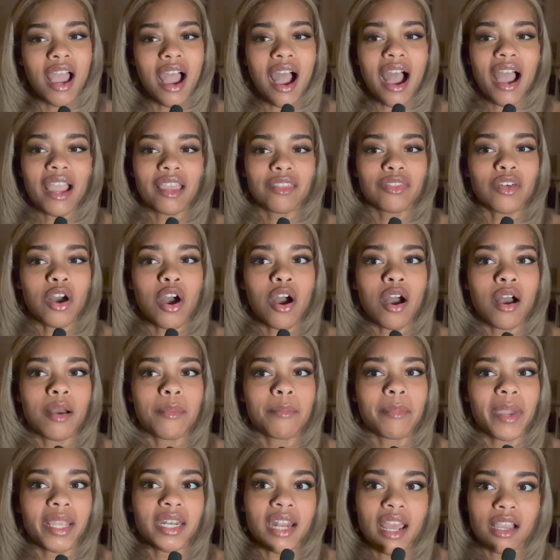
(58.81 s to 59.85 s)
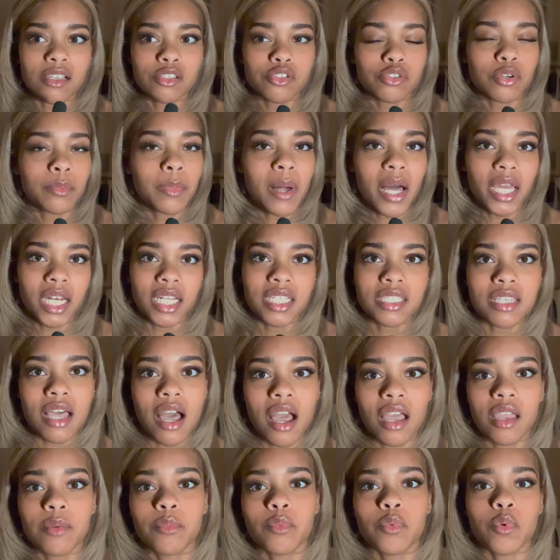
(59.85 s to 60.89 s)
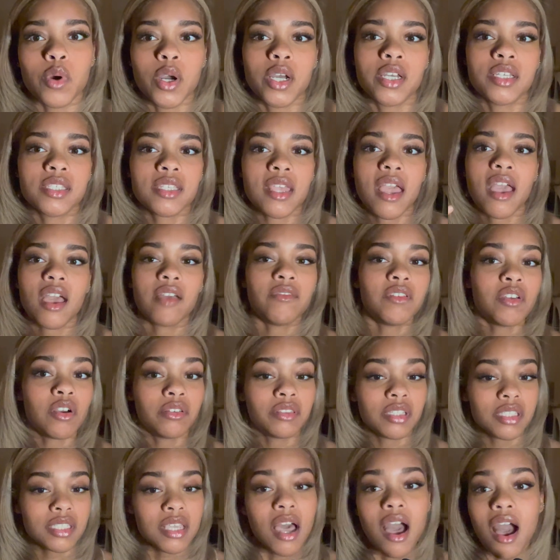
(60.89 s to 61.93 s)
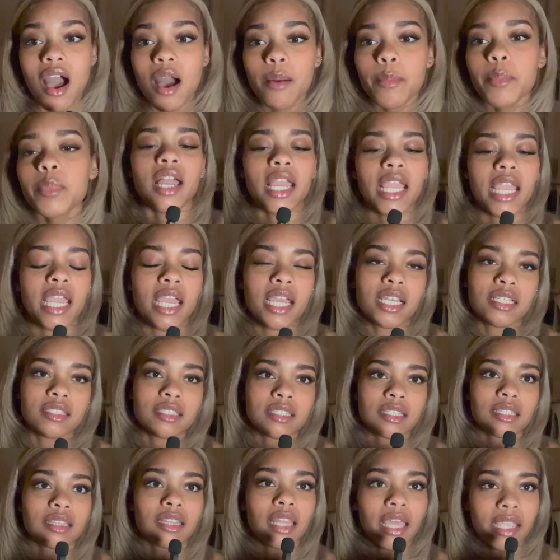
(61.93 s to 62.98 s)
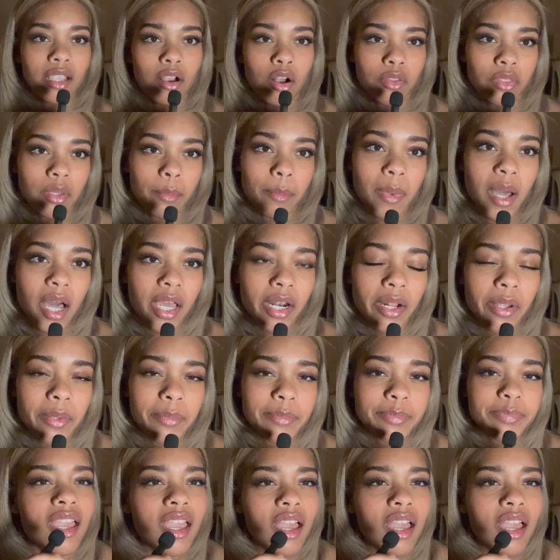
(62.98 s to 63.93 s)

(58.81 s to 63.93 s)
I thought my natural body type was heavy on the top and light on the bottom.